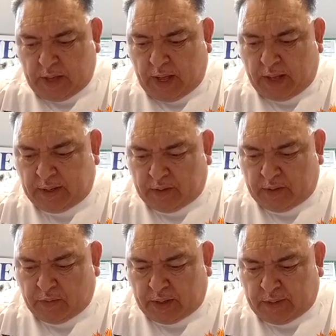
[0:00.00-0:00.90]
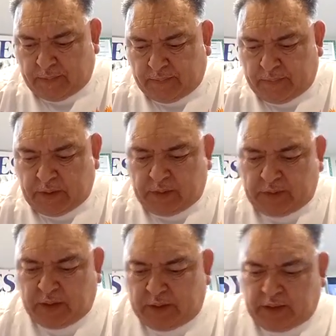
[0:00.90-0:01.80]
Hallelujah.
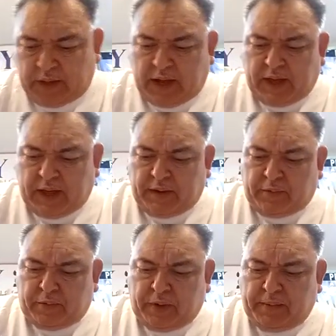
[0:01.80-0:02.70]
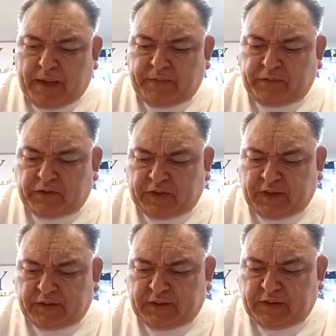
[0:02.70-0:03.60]
Did, did I read Matthew
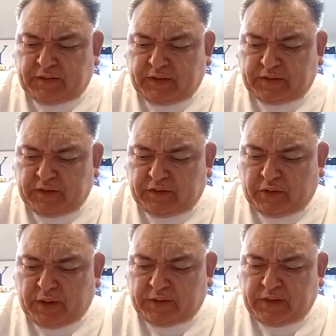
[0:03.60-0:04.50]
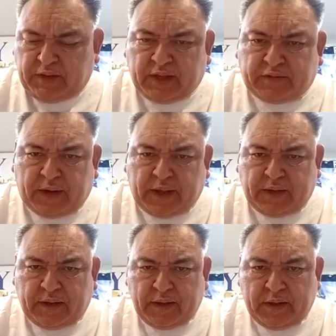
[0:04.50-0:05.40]
16, 16 through 18? Yes, right?
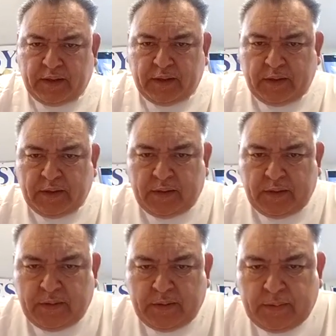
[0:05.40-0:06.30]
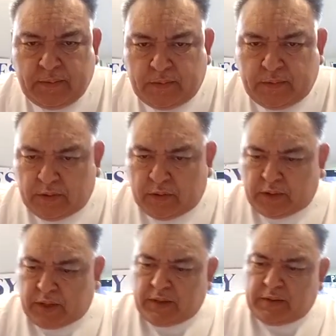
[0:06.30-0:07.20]
Yes. yes.
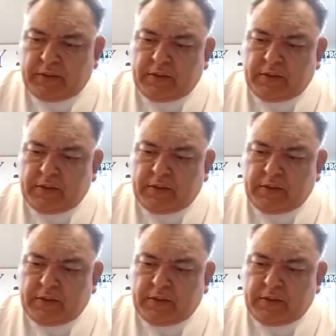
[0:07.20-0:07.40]
Okay.